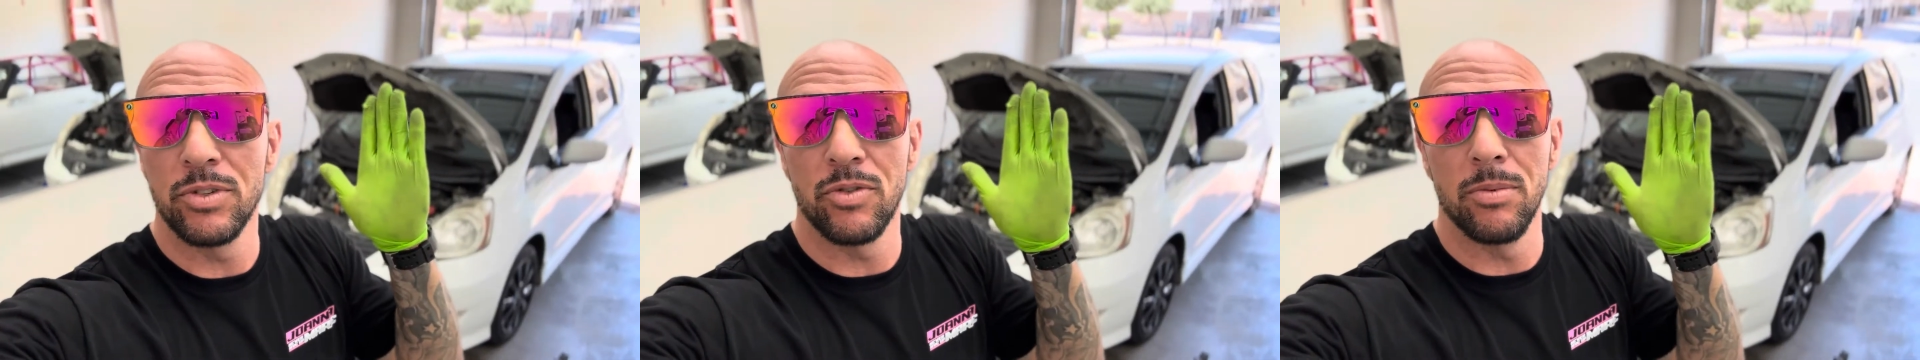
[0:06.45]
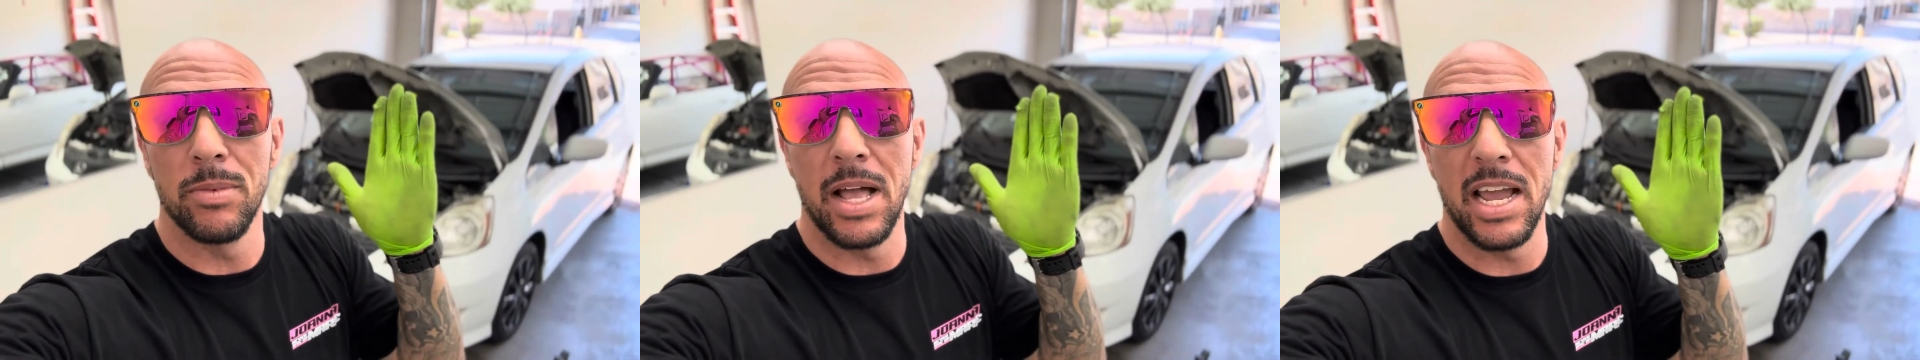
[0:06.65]

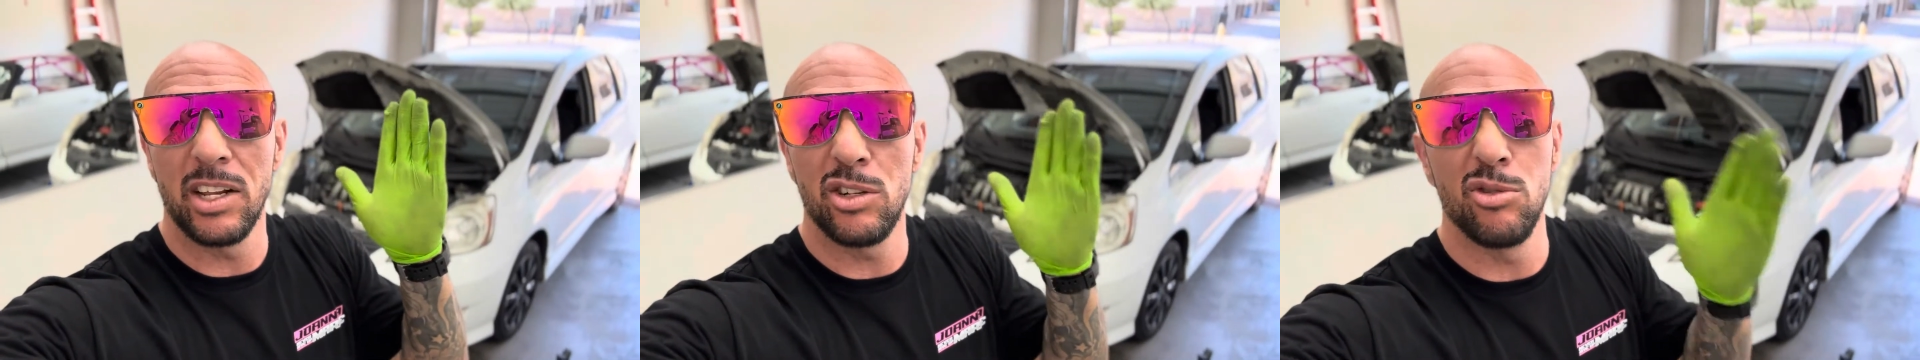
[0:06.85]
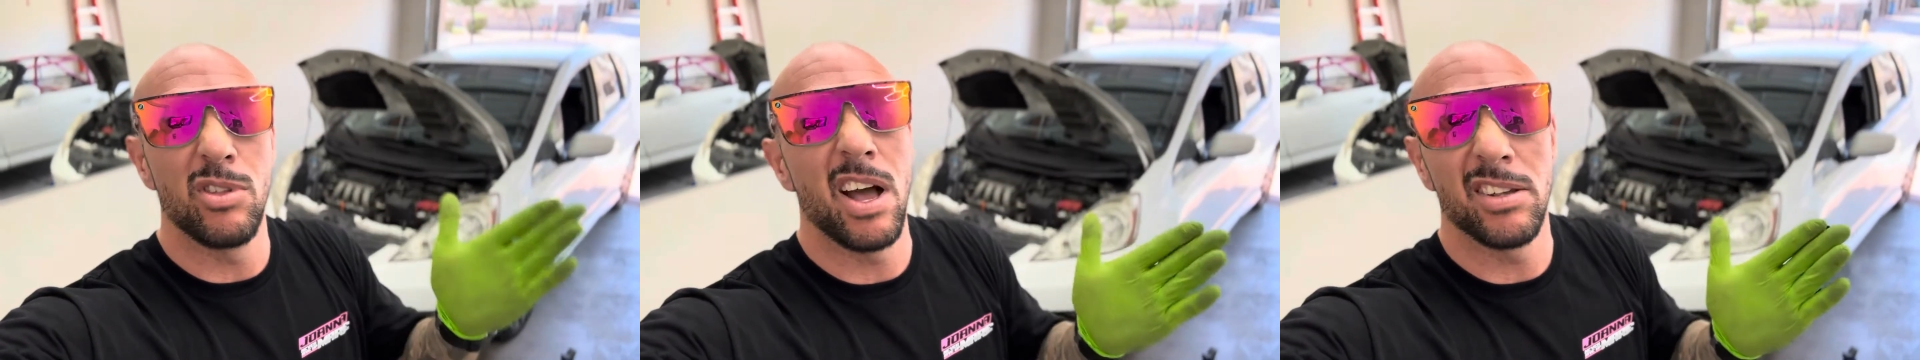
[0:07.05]
from like
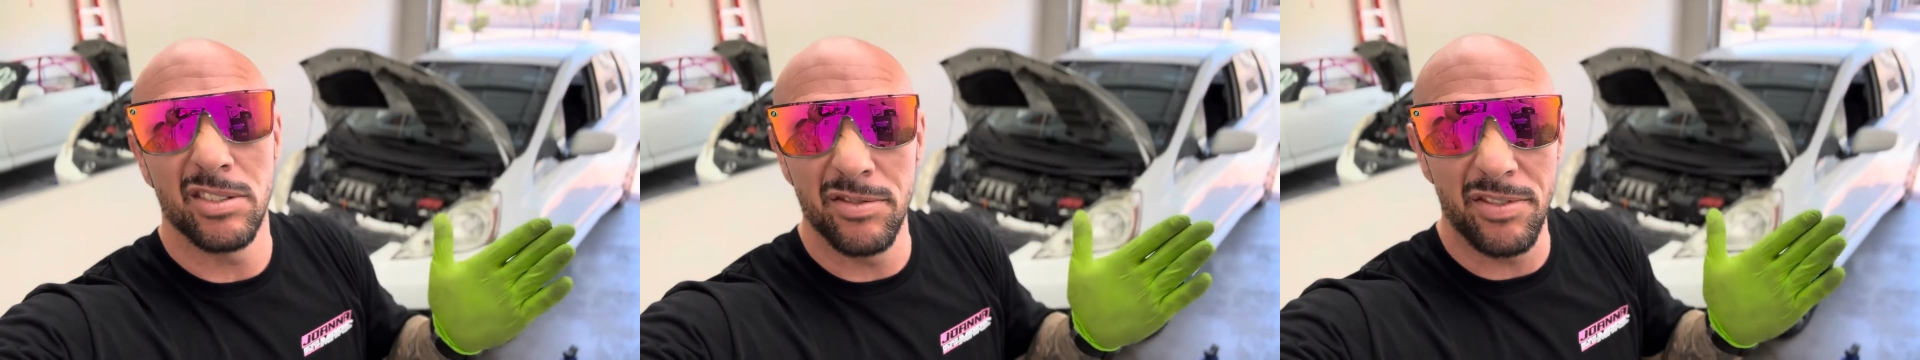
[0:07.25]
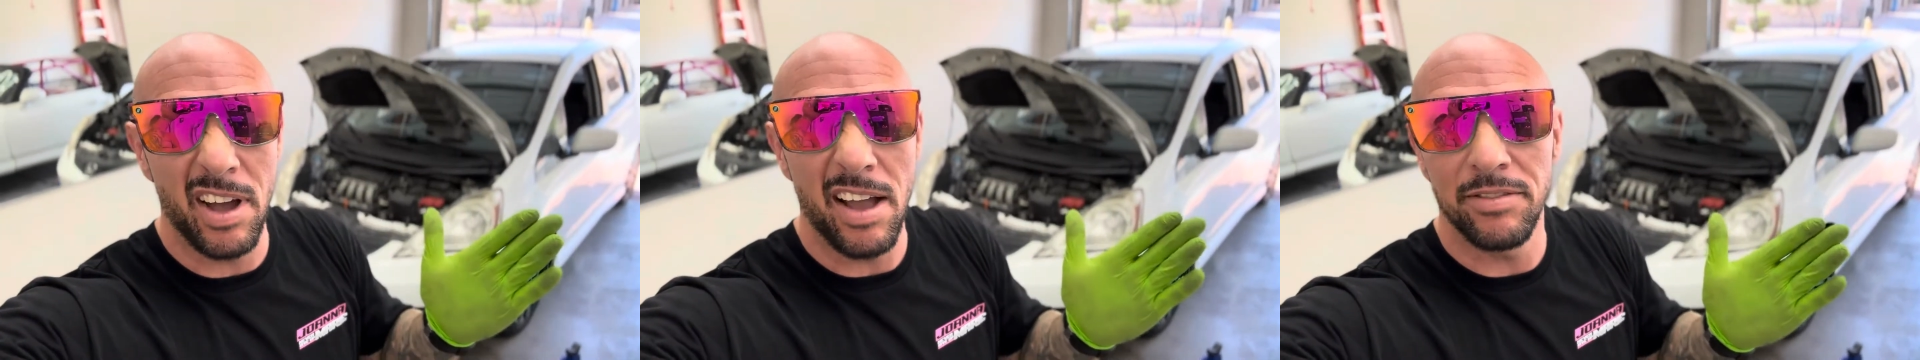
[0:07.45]

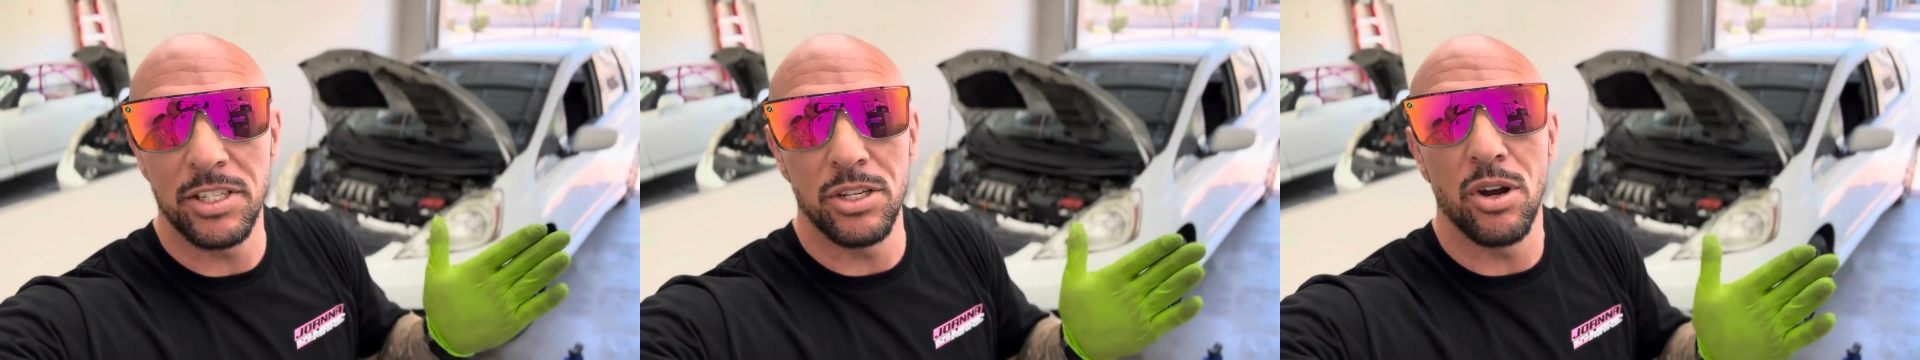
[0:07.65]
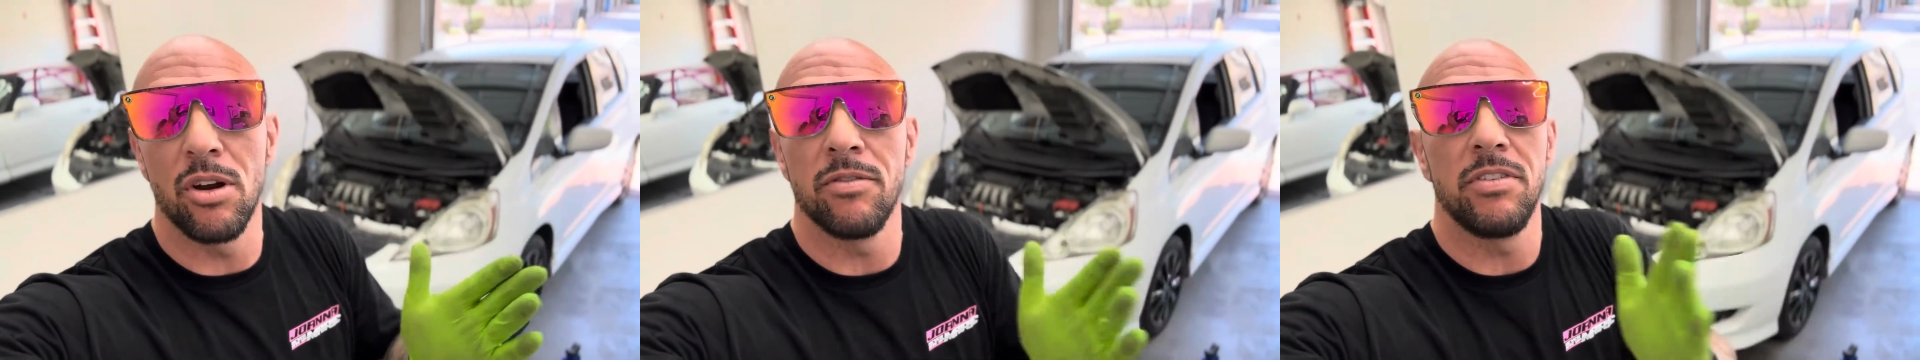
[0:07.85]
2005
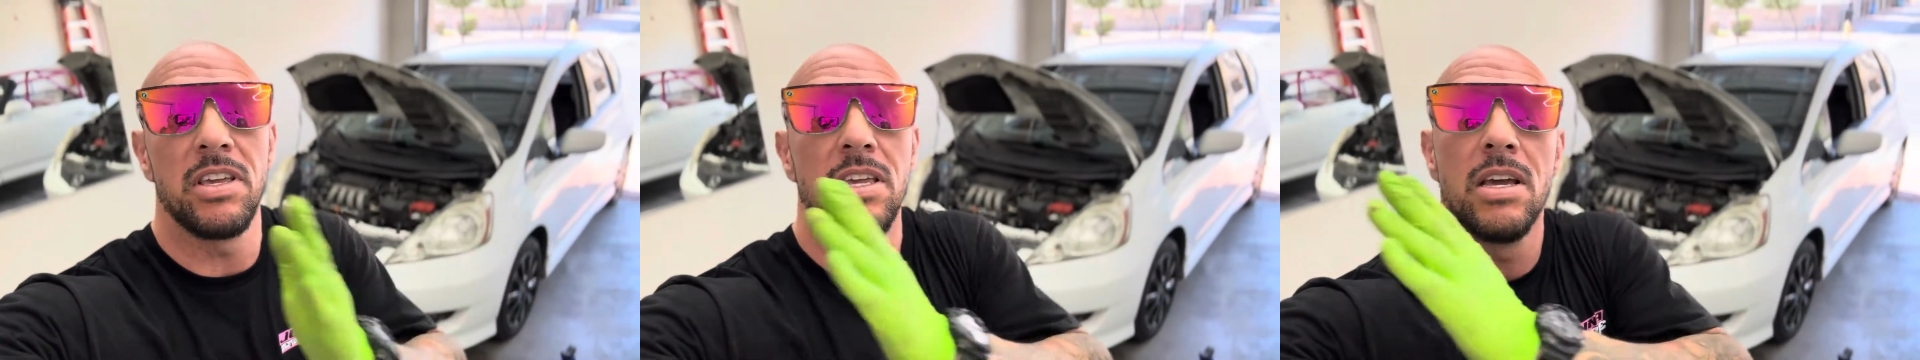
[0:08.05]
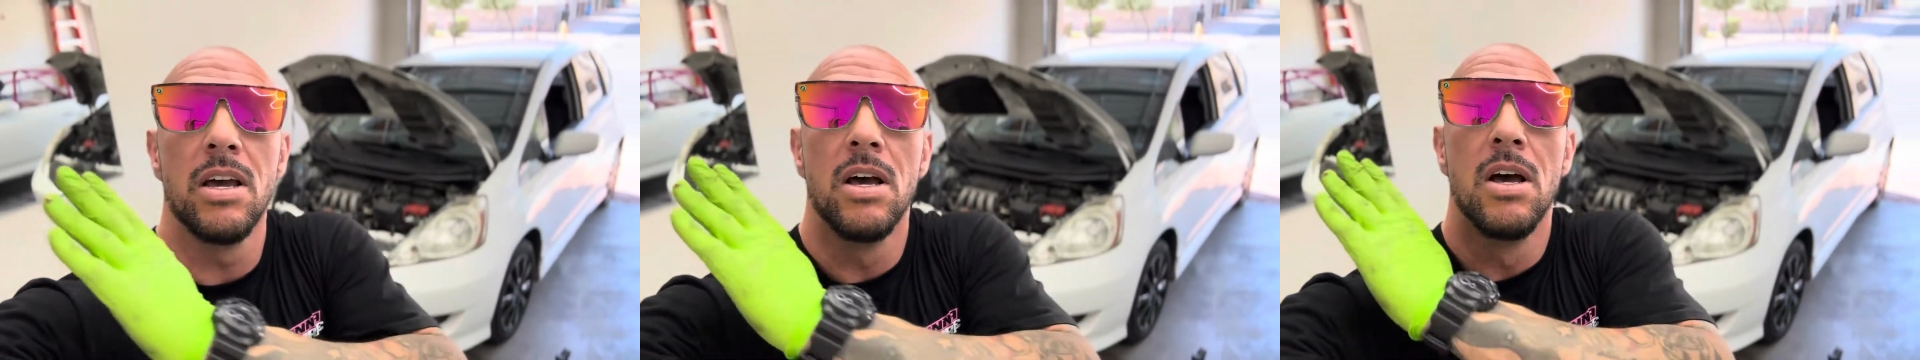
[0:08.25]

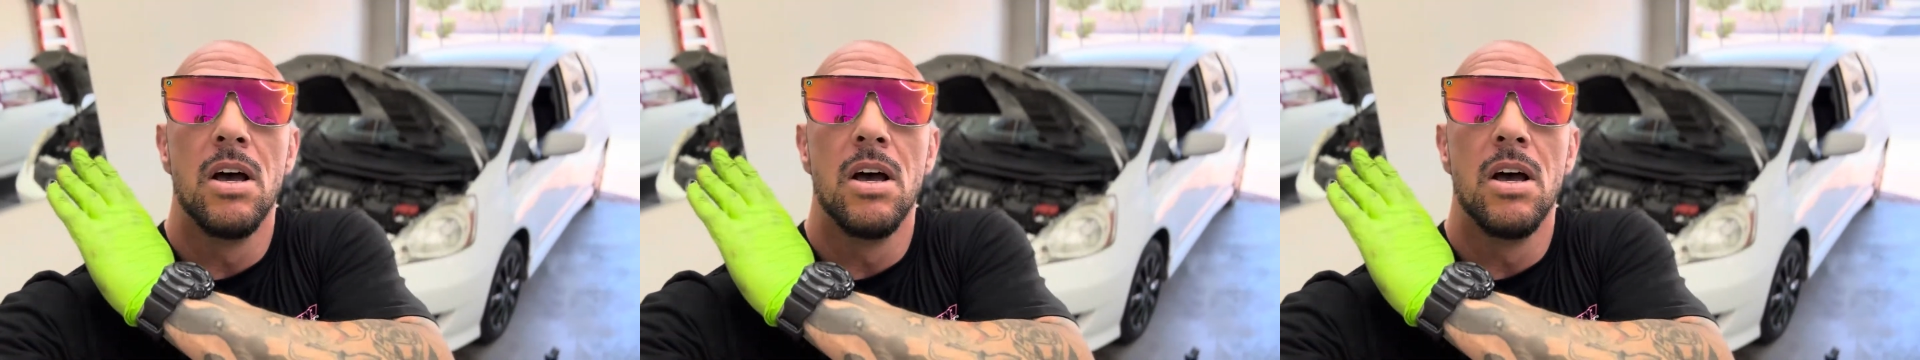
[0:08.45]
CR-V